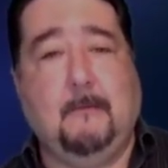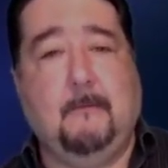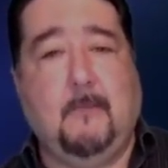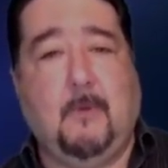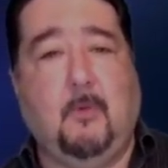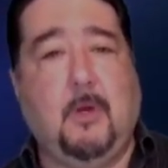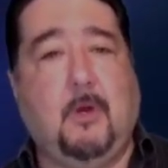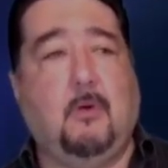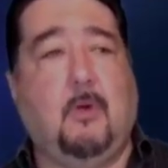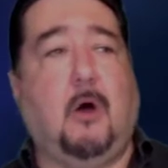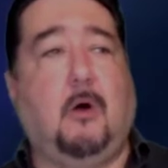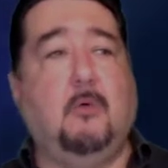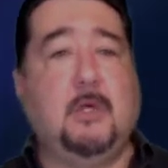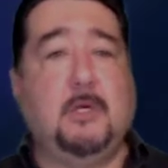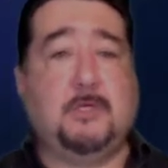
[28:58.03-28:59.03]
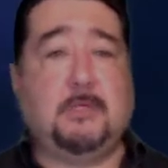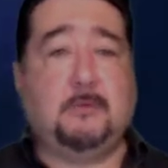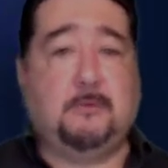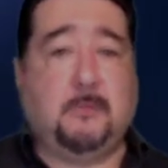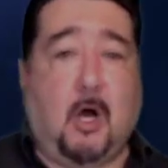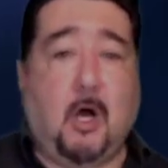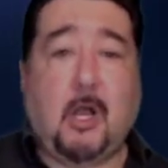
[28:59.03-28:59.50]
We don't always
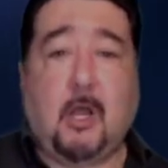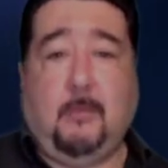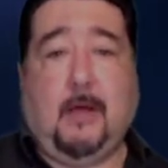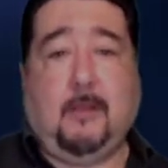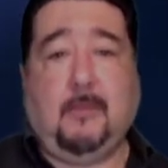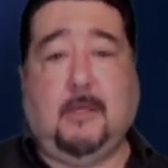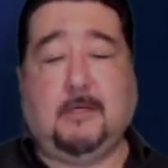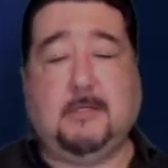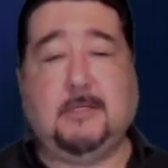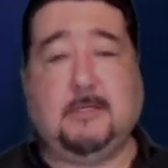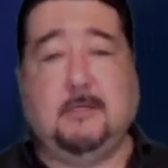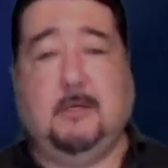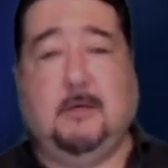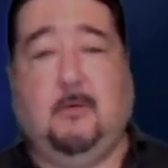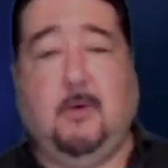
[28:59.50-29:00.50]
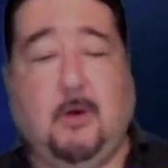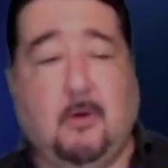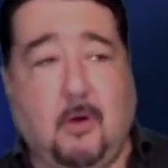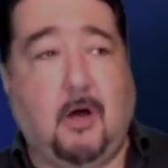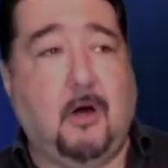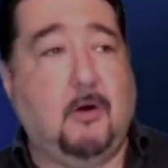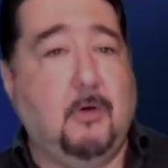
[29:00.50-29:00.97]
talk about this. We
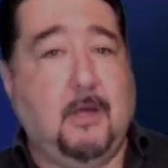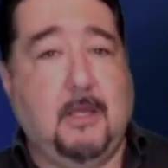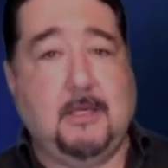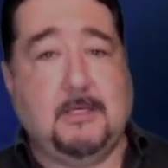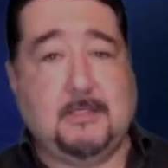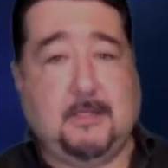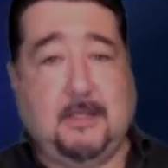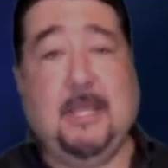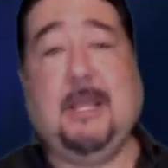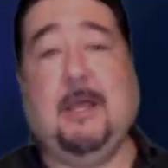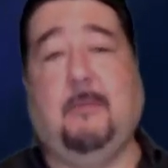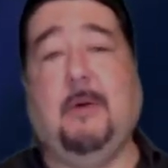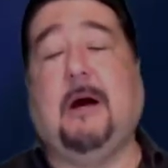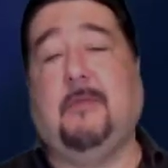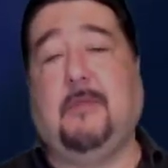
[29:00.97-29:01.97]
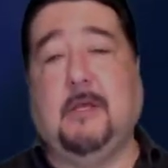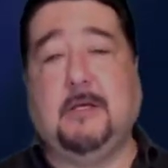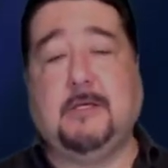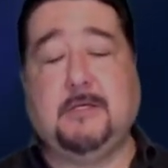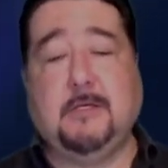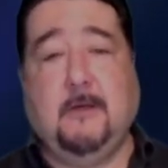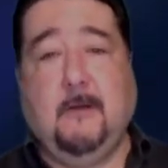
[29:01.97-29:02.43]
don't always think about
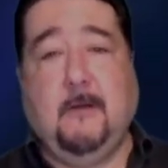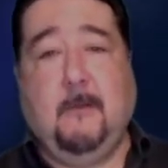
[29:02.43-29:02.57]
this.